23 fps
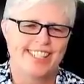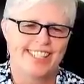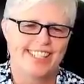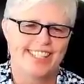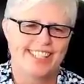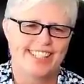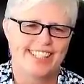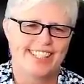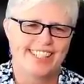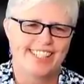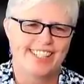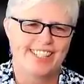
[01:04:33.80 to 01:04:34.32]

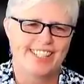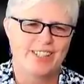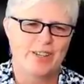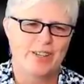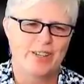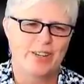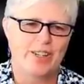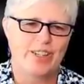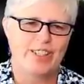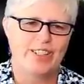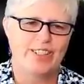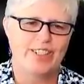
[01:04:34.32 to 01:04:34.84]

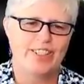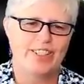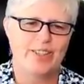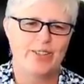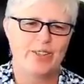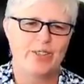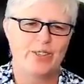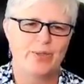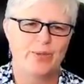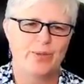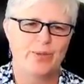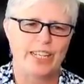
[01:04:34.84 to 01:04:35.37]
Oh, so
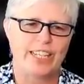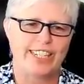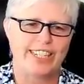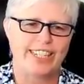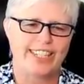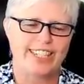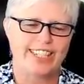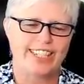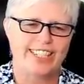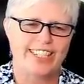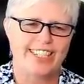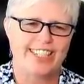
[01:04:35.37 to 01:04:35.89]
sweet.
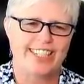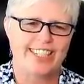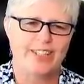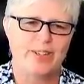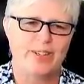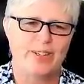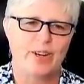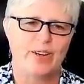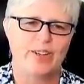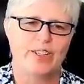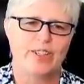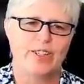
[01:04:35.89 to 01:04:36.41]

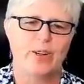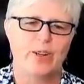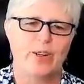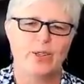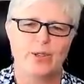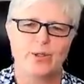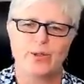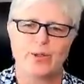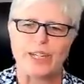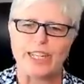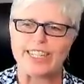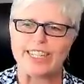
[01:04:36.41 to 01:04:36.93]
You are so
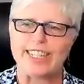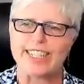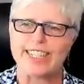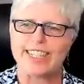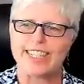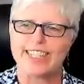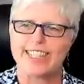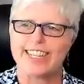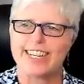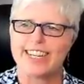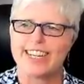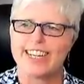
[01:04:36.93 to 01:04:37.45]
yeah. sweet.
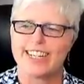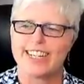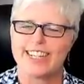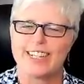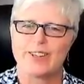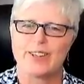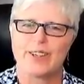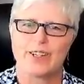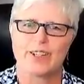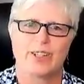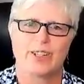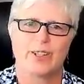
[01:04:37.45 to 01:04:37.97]

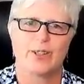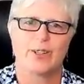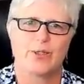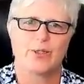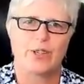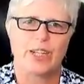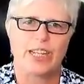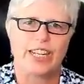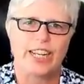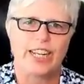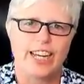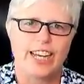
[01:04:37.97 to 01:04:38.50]
You are so
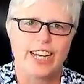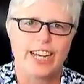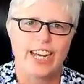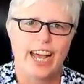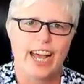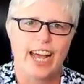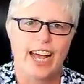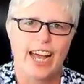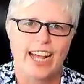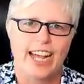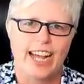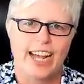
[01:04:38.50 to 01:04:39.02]
sweet. You do a
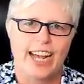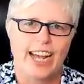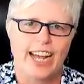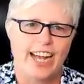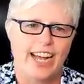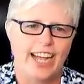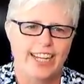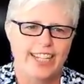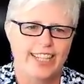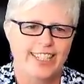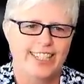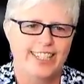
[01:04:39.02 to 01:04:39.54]
lot for
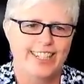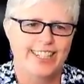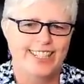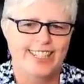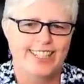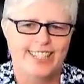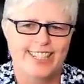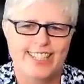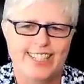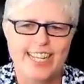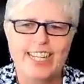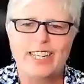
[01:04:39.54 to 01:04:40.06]
us.
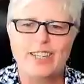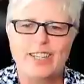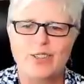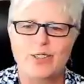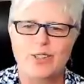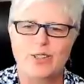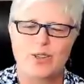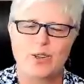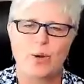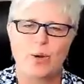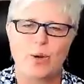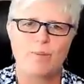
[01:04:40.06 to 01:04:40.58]
Thank you
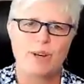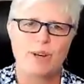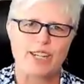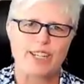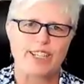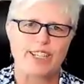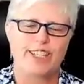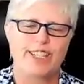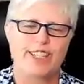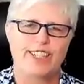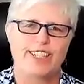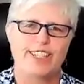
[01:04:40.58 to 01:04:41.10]
so
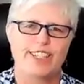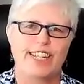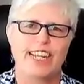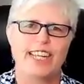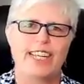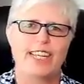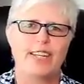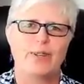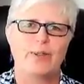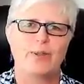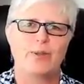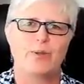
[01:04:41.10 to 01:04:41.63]
much.
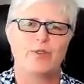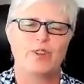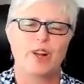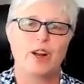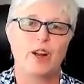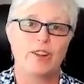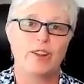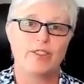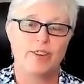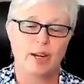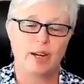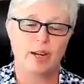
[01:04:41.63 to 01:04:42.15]
Thank you
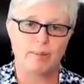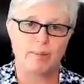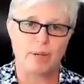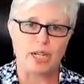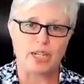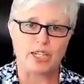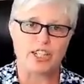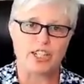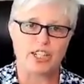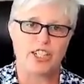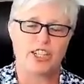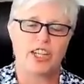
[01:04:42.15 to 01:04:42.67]
very, Thank you. very
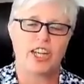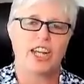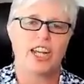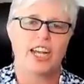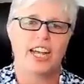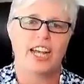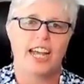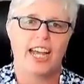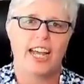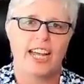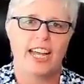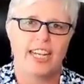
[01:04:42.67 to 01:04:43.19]
much
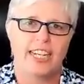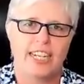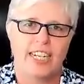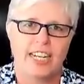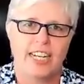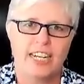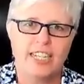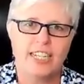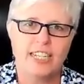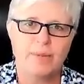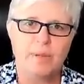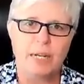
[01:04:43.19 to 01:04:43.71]
and
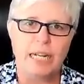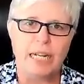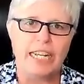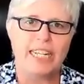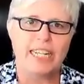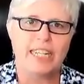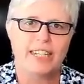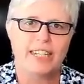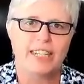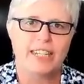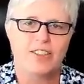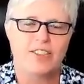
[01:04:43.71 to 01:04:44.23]
right.
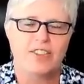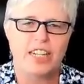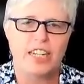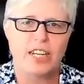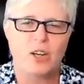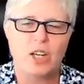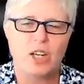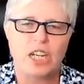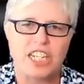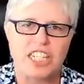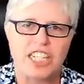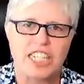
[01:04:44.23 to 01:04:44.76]
end this
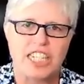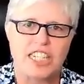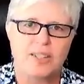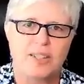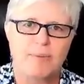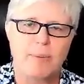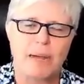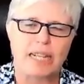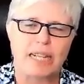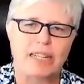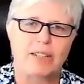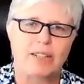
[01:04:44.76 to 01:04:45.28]
video because she's
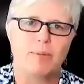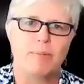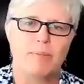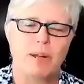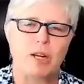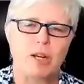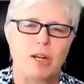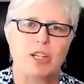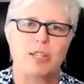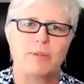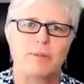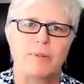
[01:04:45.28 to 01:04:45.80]
about to
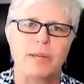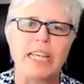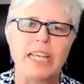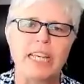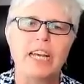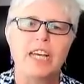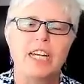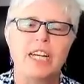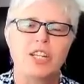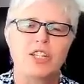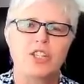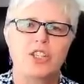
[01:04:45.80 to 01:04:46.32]
embarrass me.
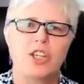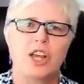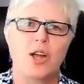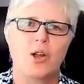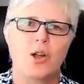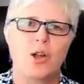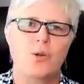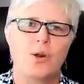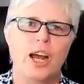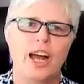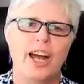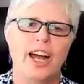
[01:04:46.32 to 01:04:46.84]

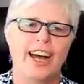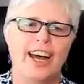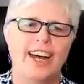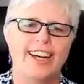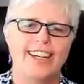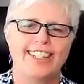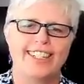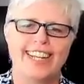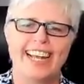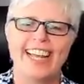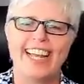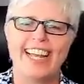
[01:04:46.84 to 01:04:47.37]
So
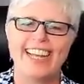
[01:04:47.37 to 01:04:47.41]
uh,